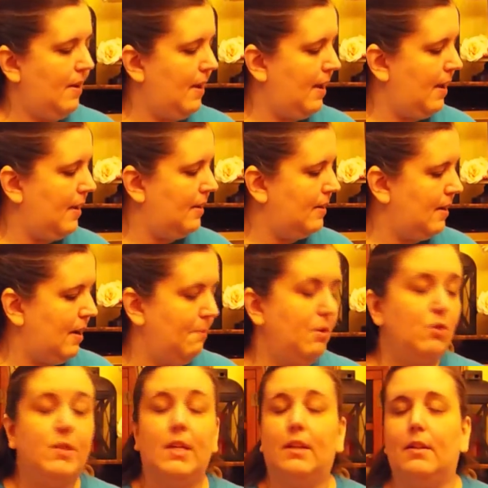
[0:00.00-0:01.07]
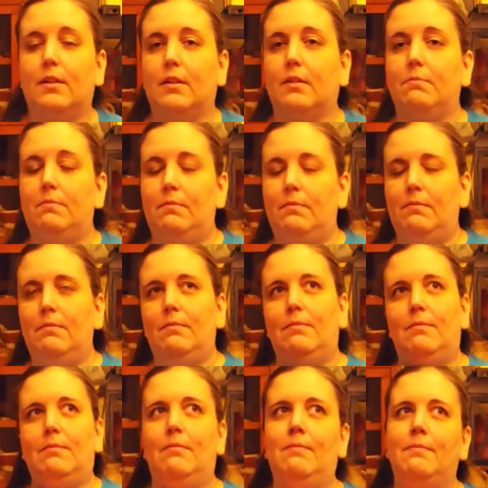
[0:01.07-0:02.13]
And I'm using the,
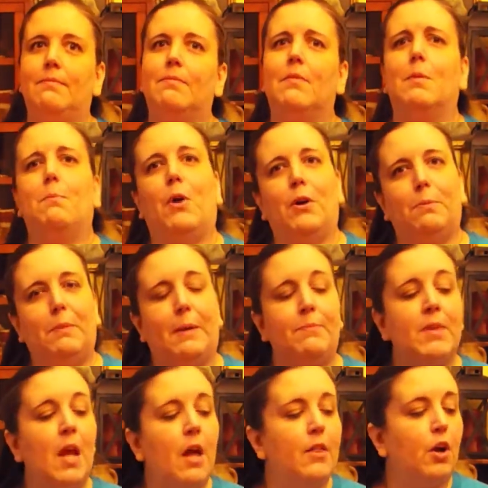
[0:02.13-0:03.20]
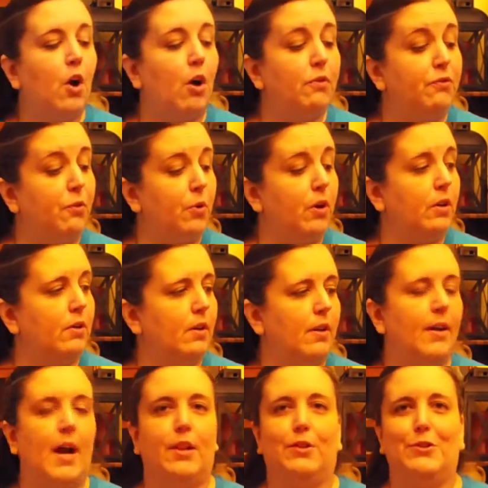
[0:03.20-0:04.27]
pardon me, the called for
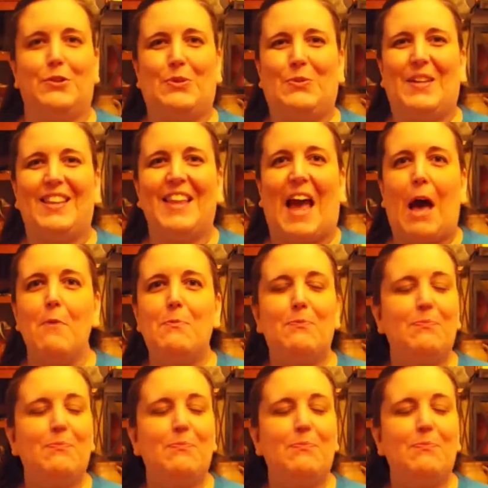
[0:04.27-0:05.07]
colors with that.